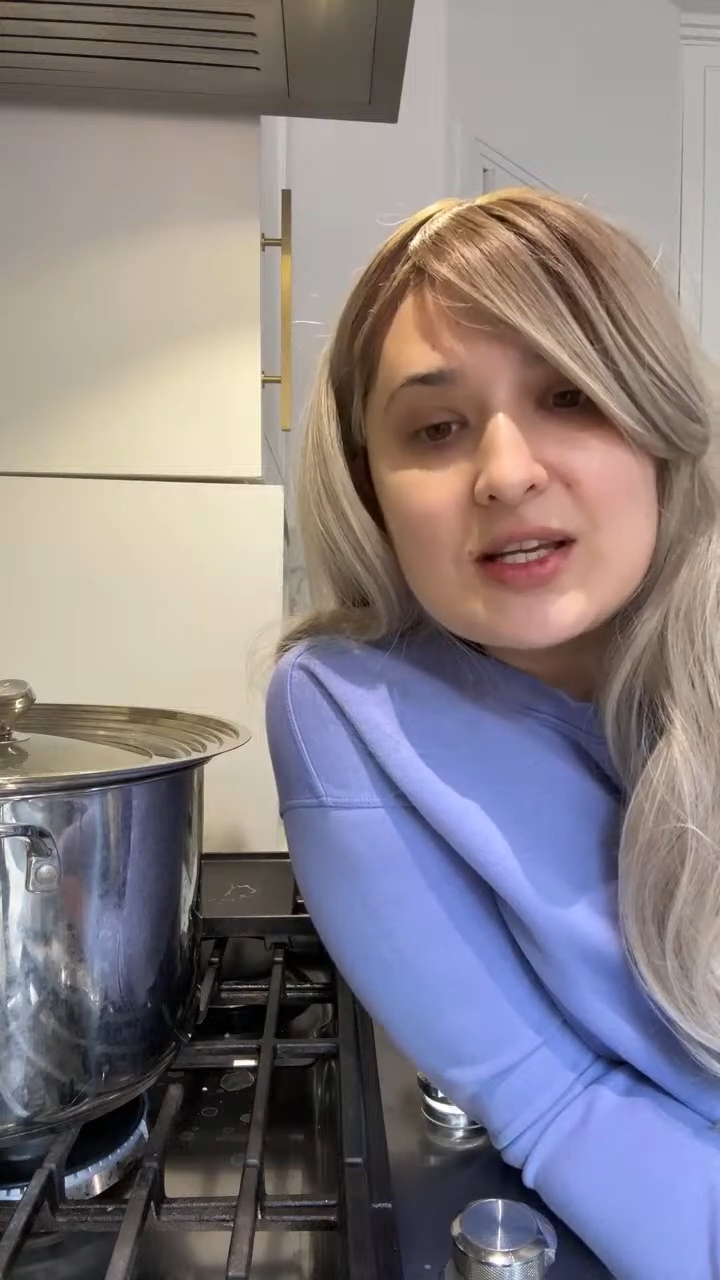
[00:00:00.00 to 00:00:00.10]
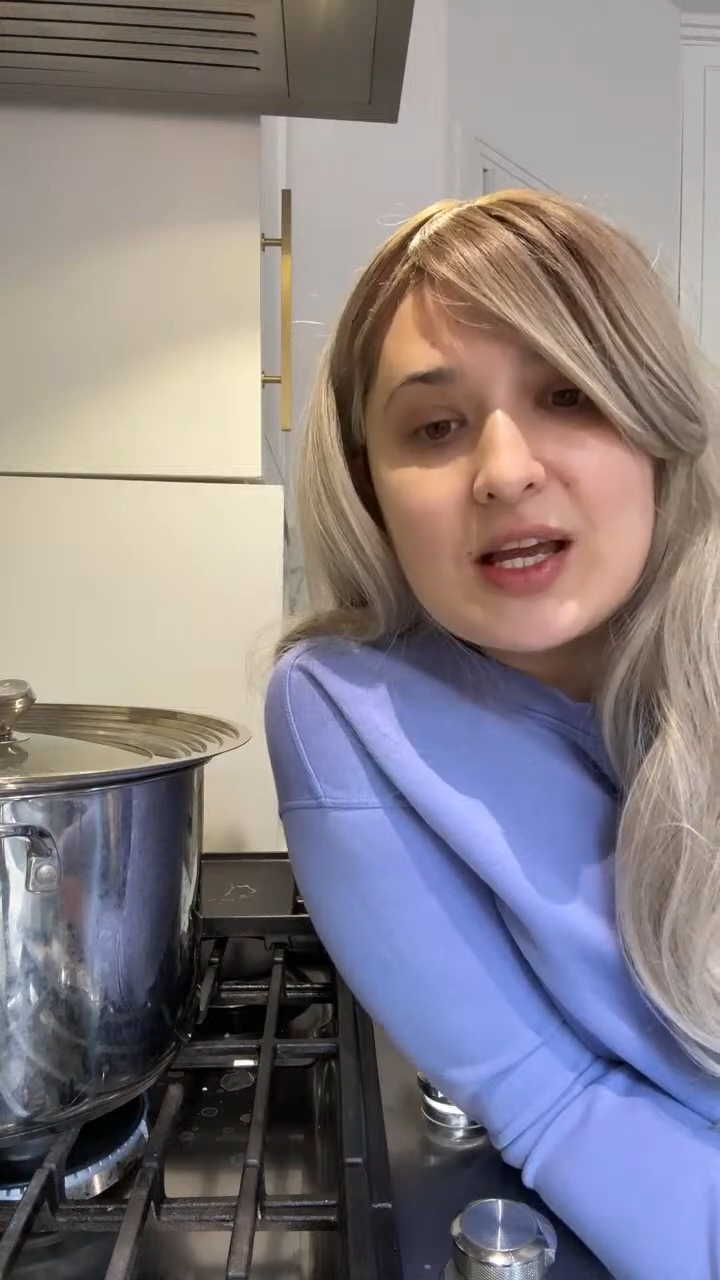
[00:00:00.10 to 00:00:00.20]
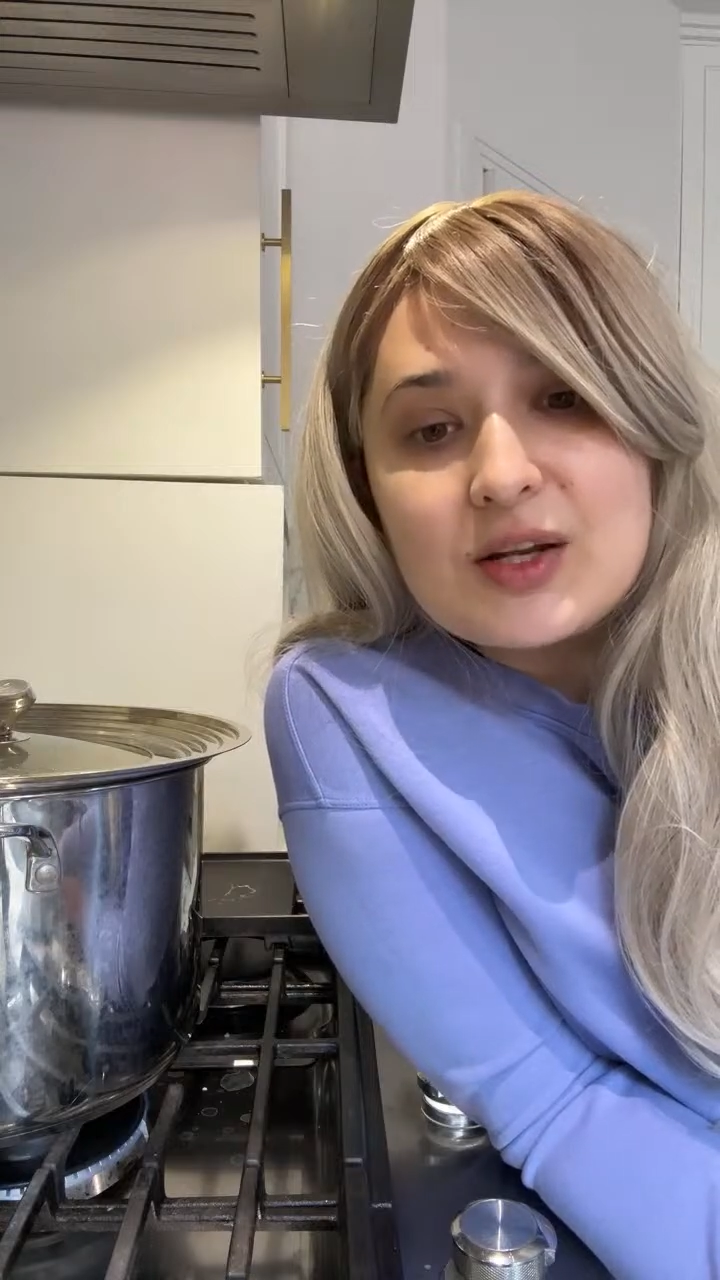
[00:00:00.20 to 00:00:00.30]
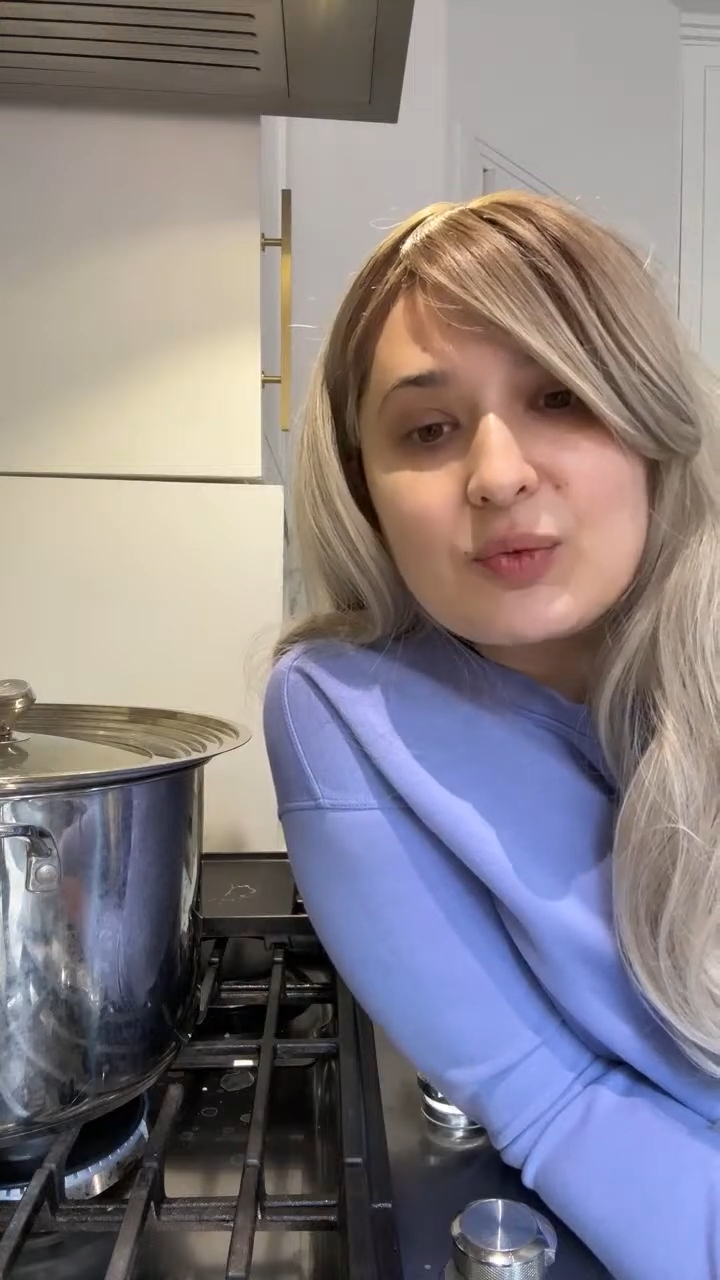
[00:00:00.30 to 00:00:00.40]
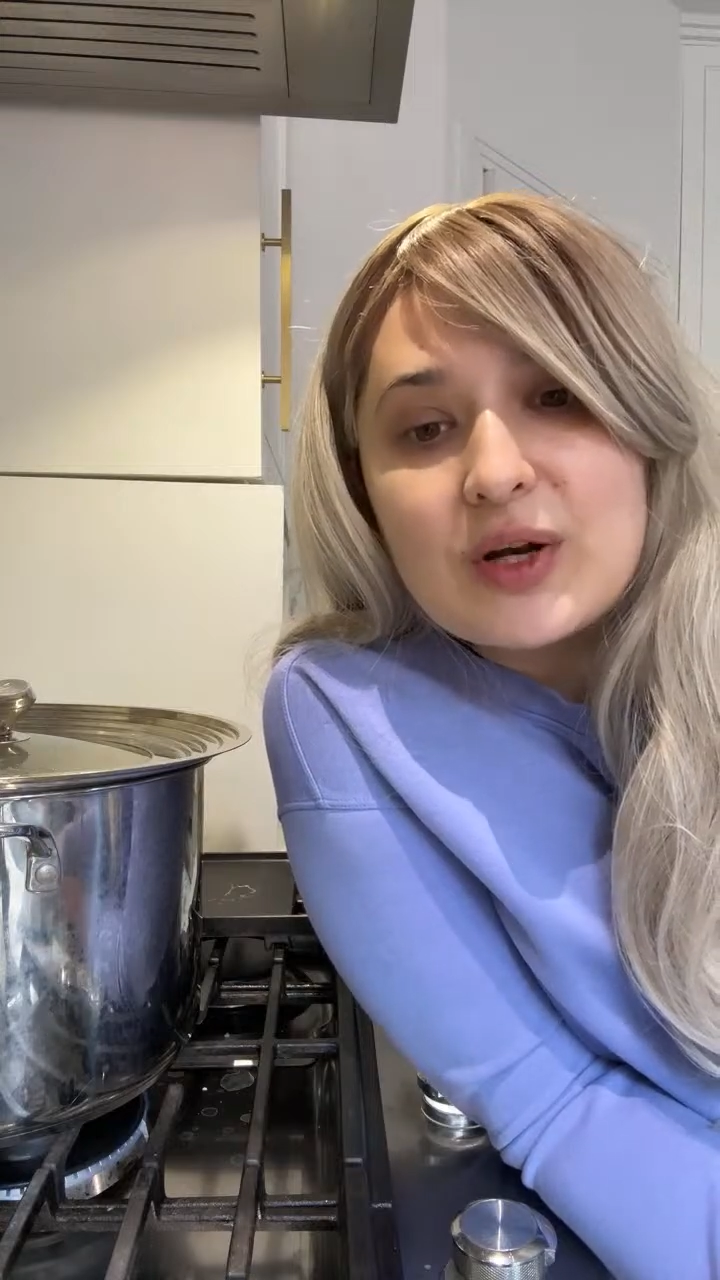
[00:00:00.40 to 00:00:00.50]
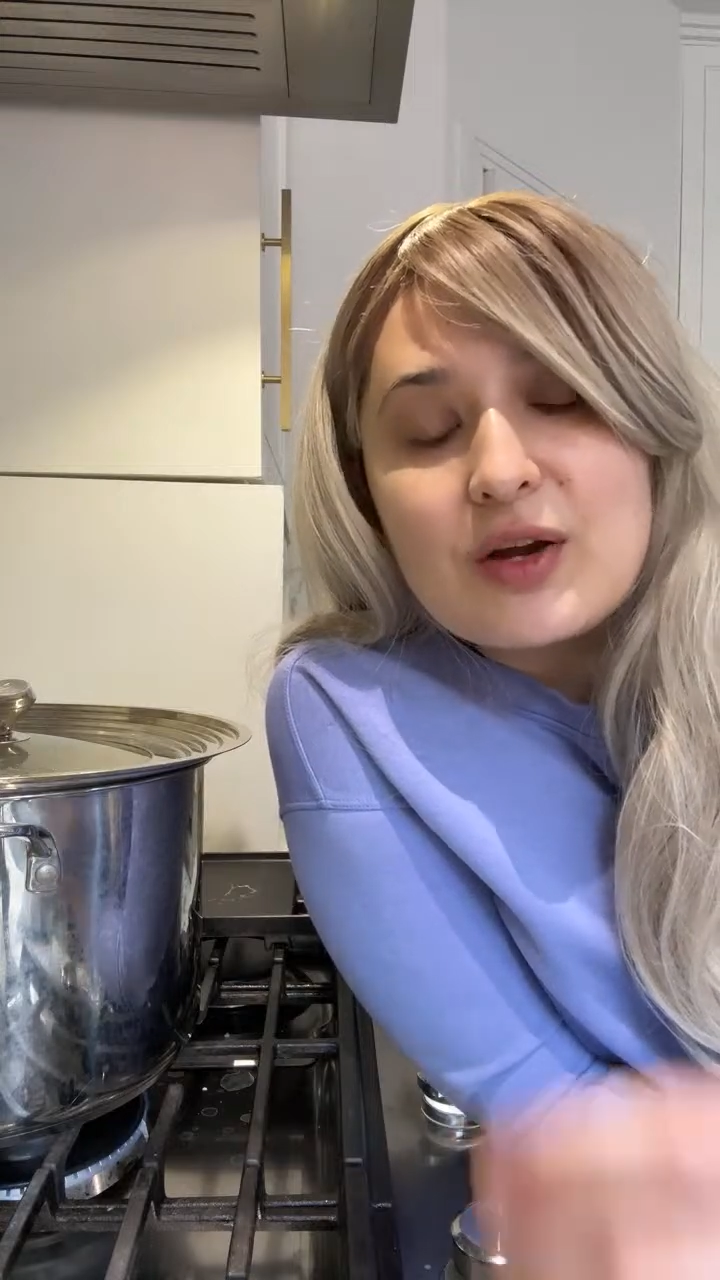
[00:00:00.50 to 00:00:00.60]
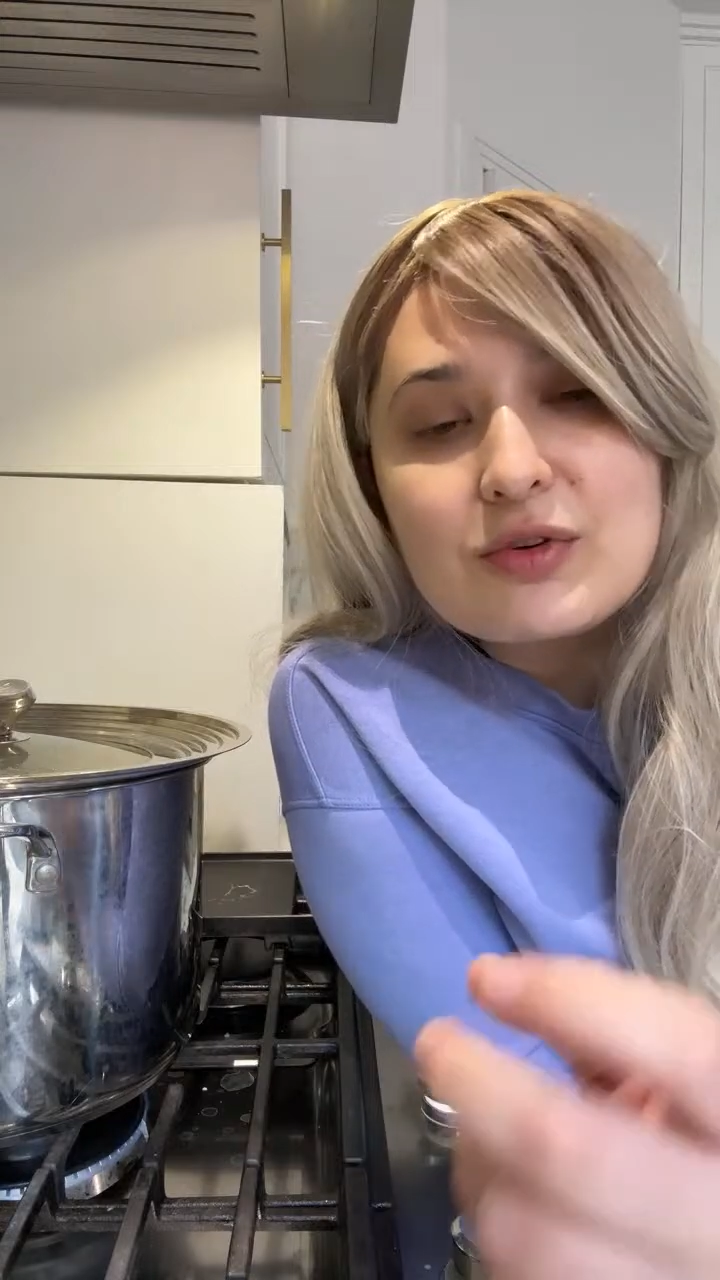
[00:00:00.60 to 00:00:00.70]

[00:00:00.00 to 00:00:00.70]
And what I